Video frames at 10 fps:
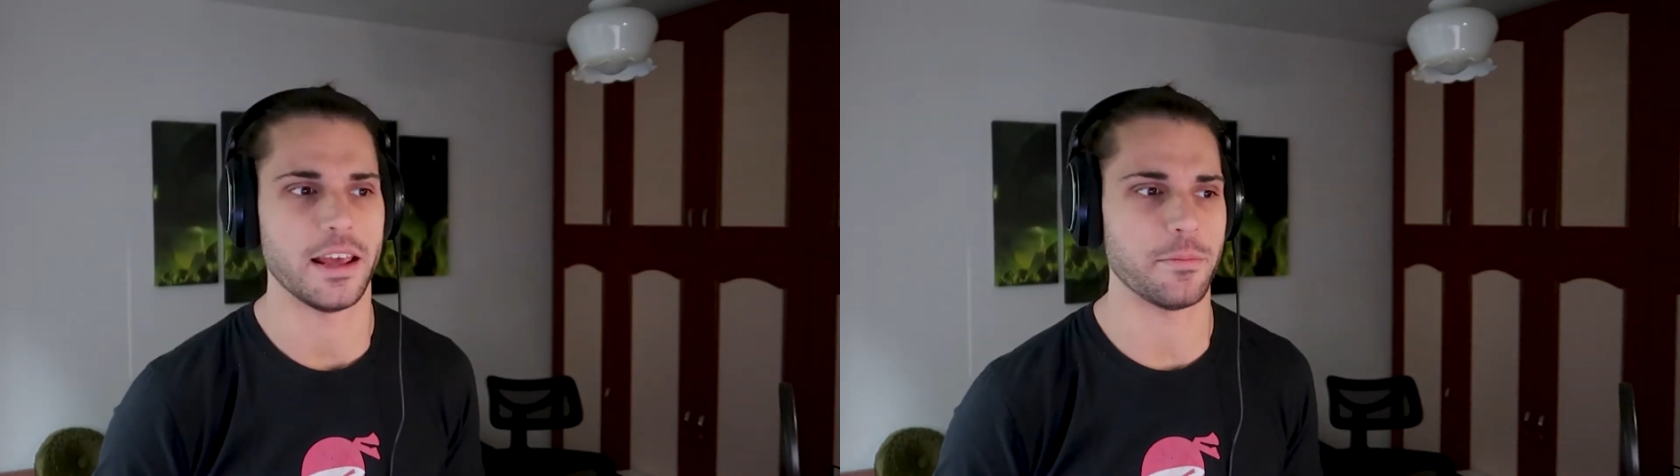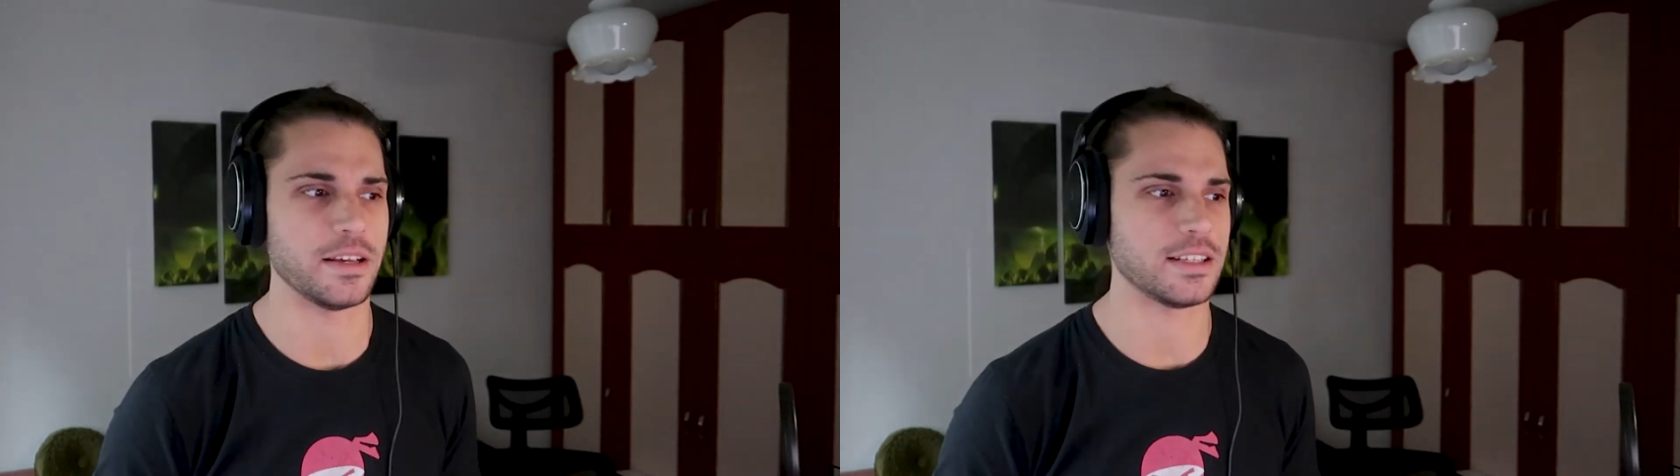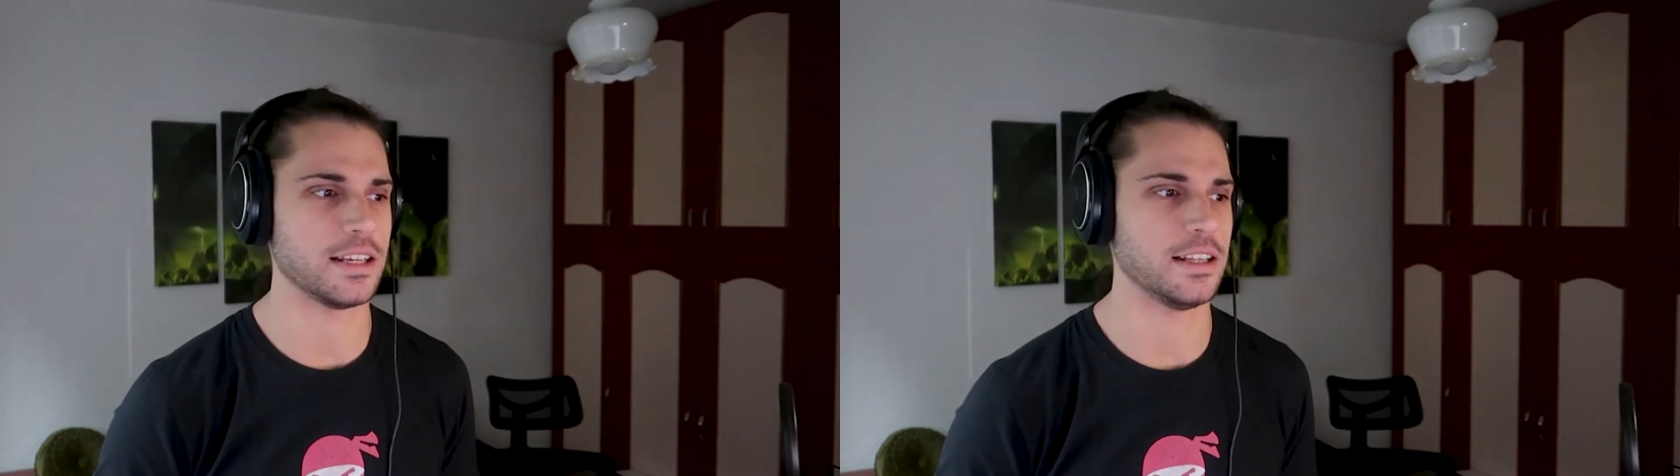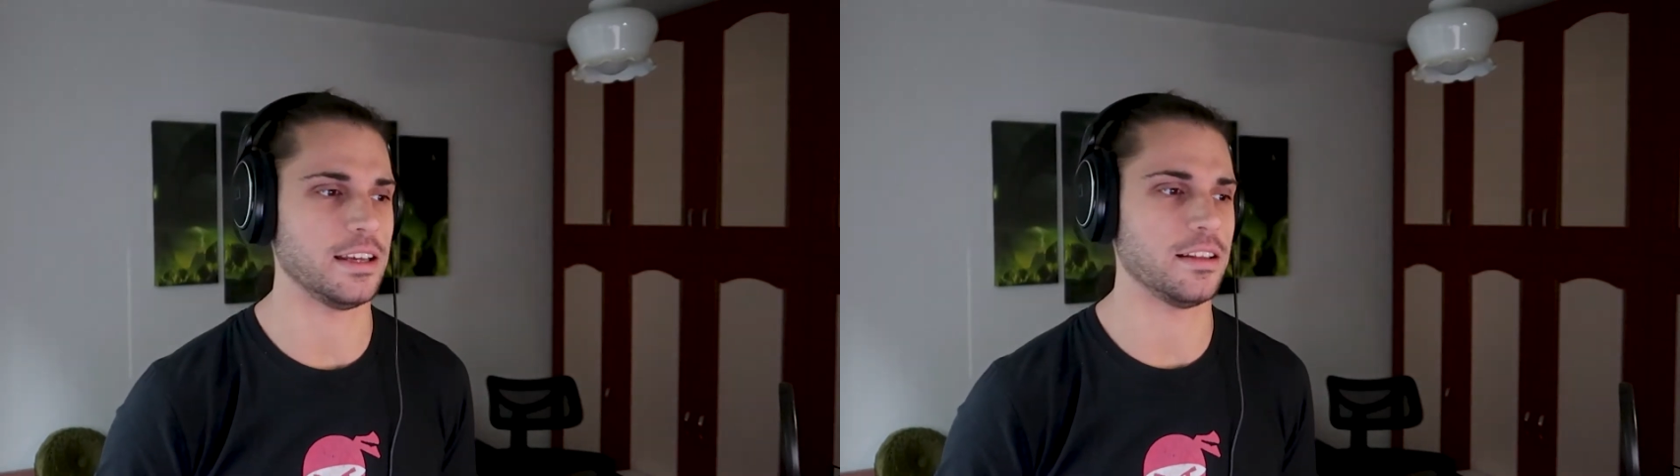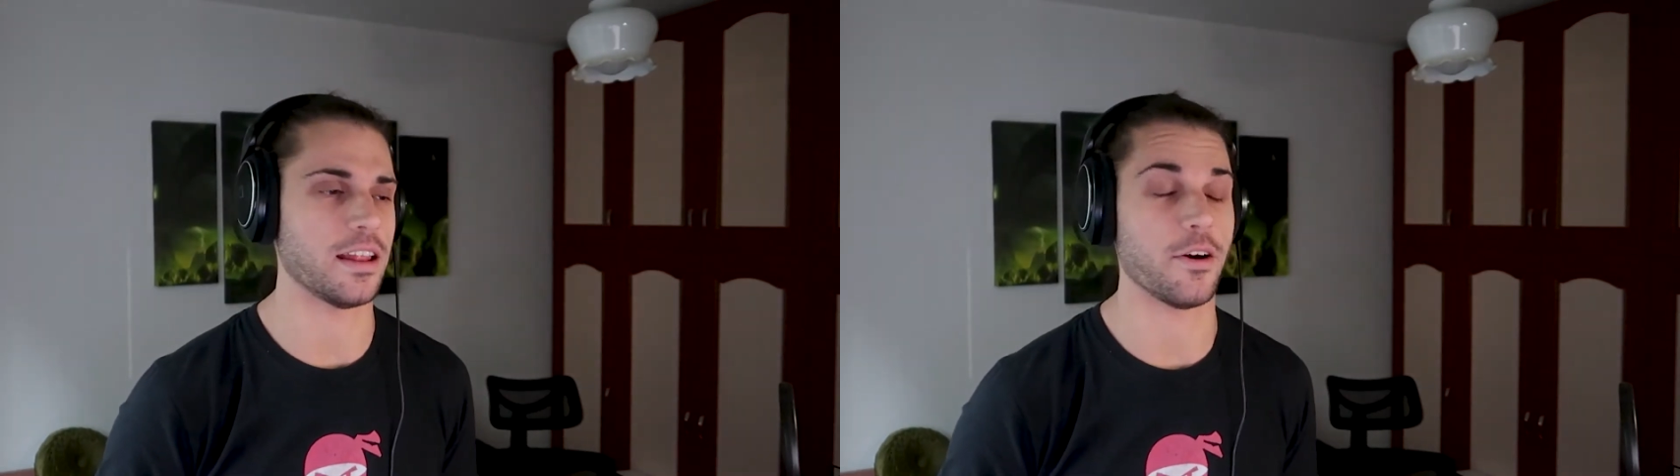And
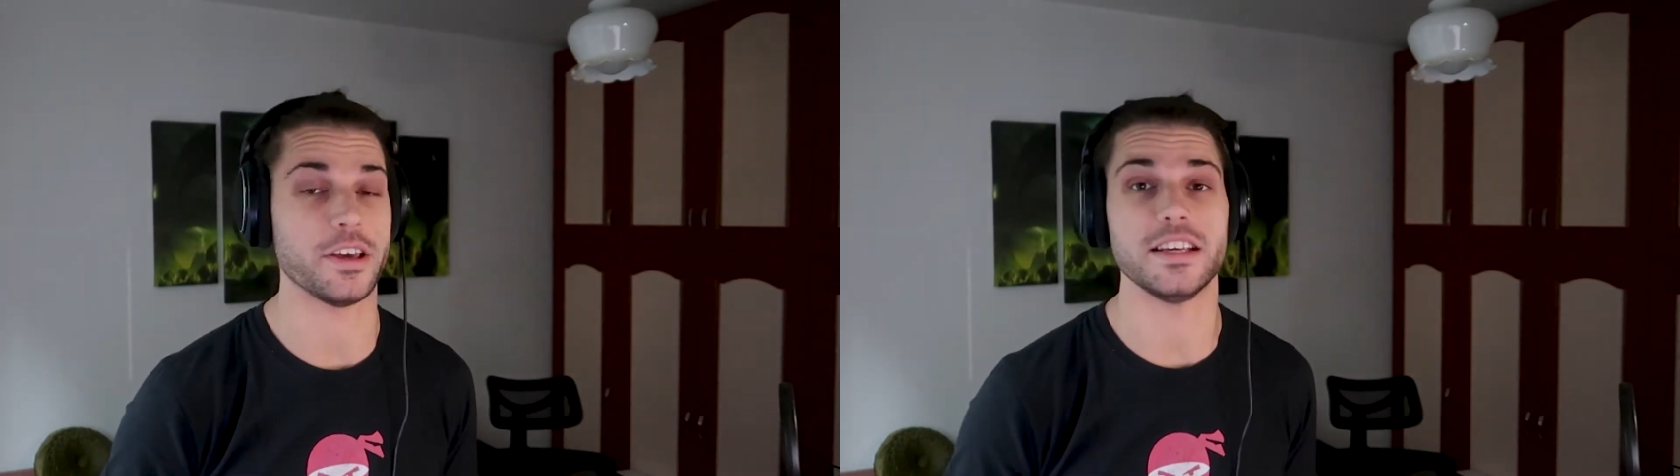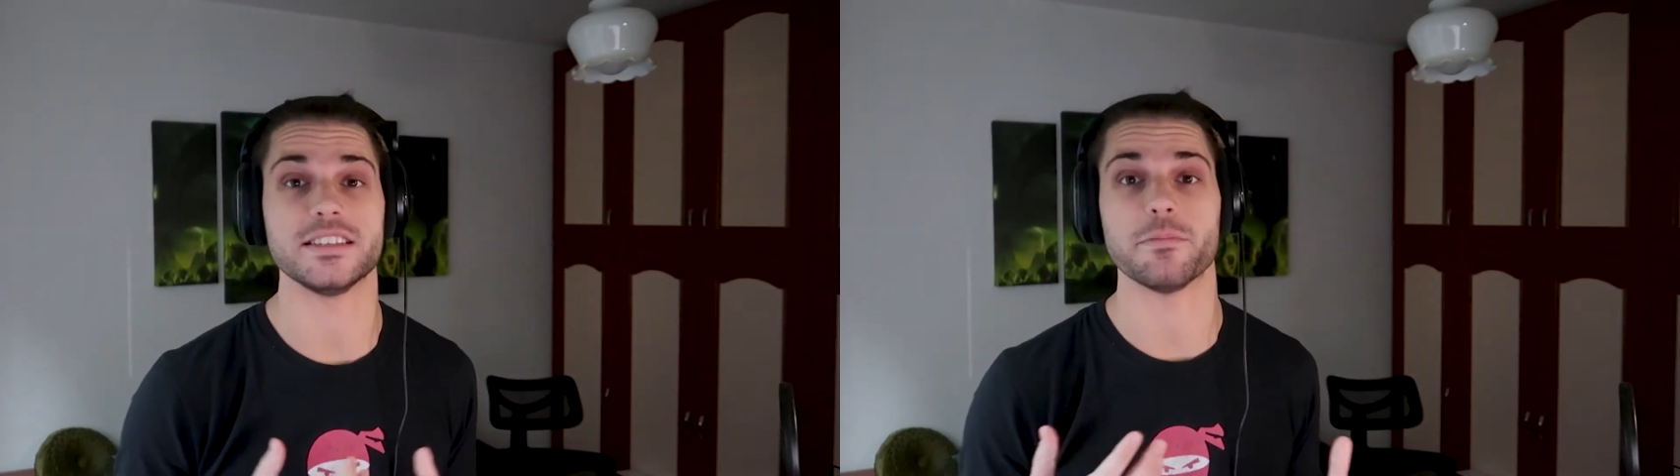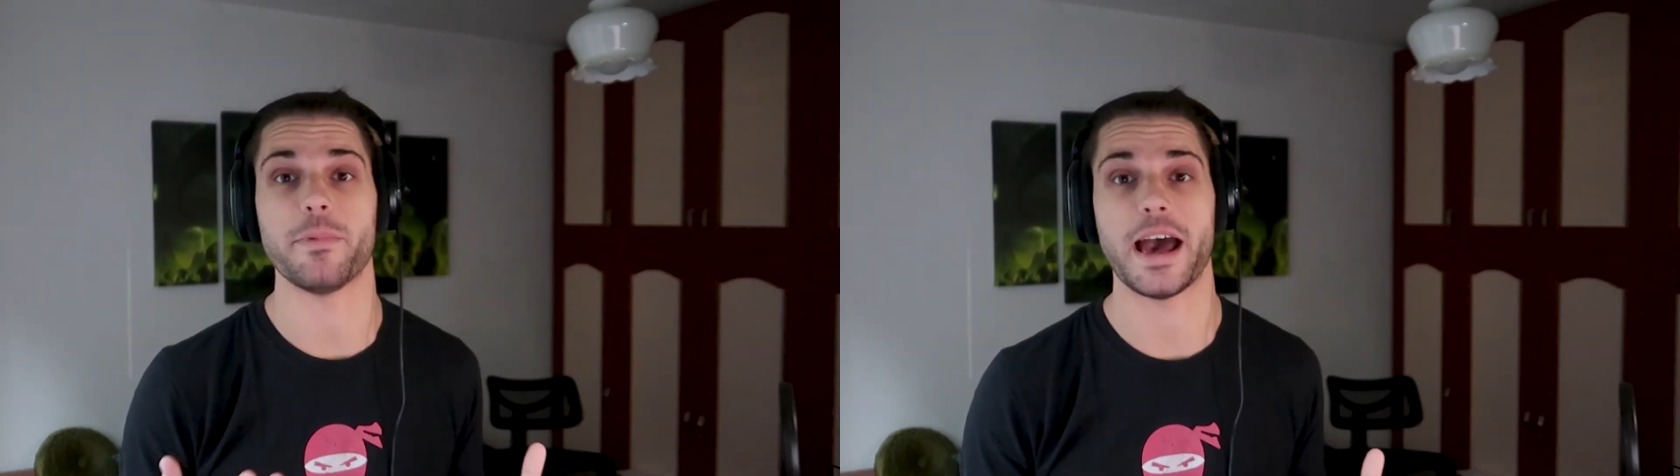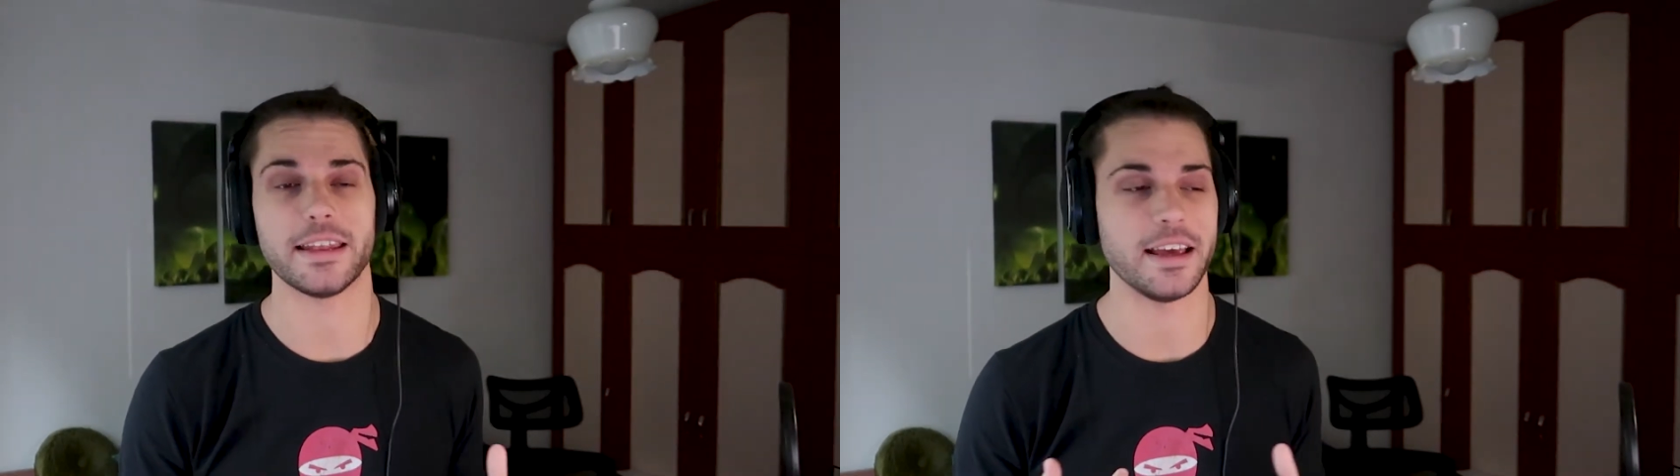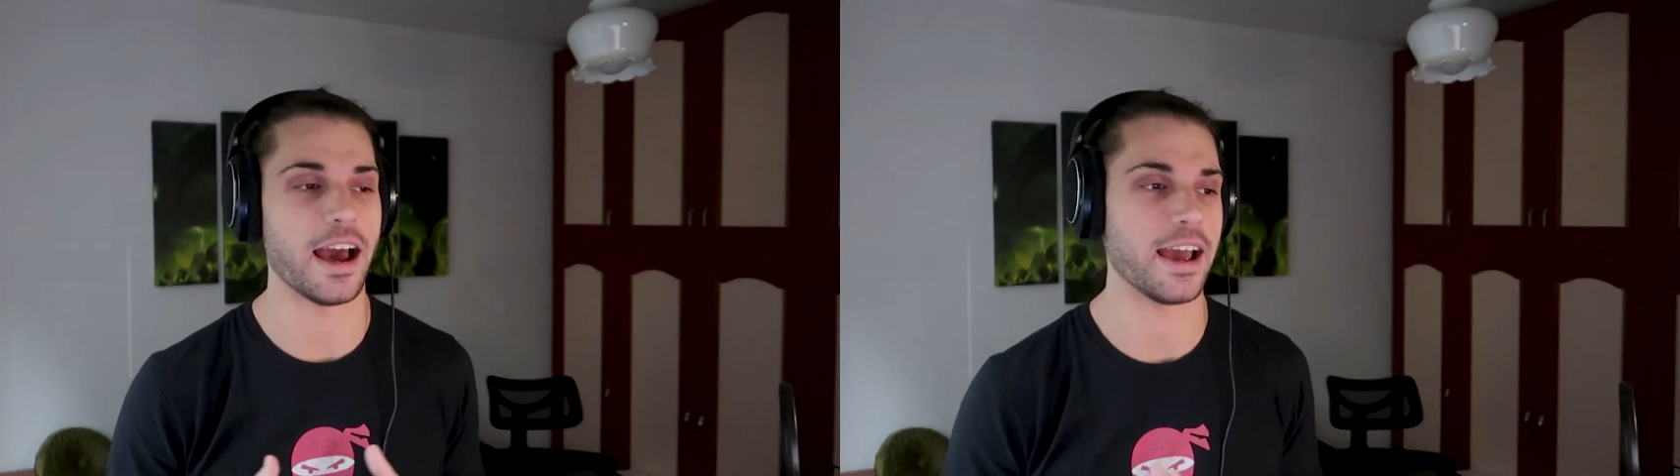basically now he's a
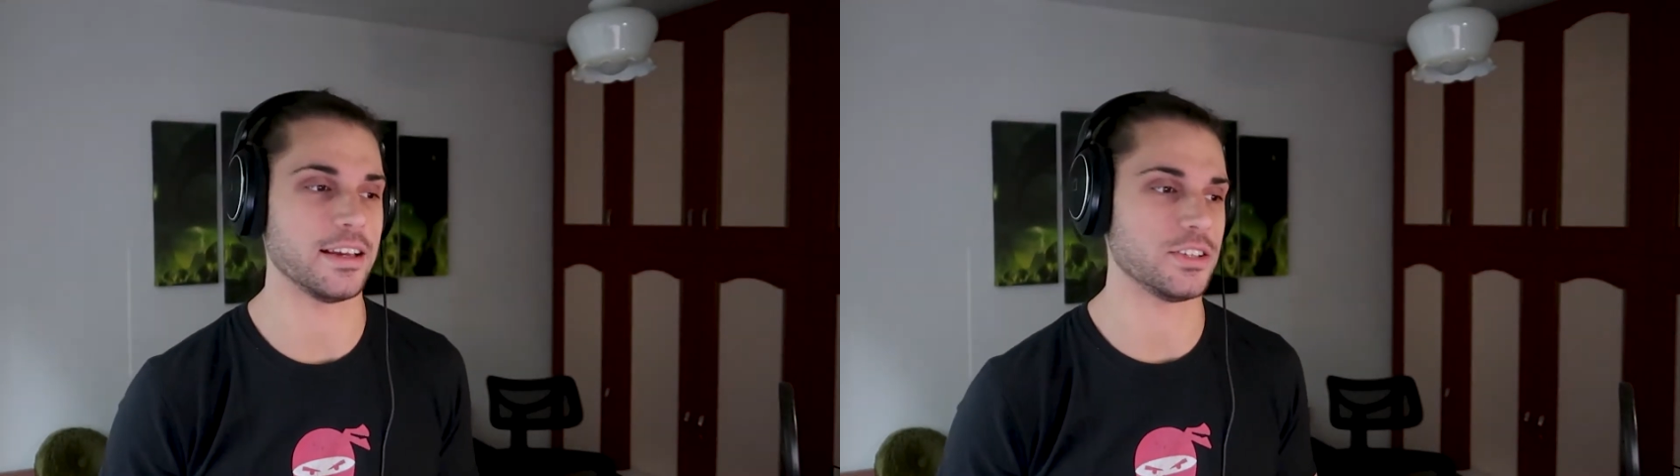bad guy.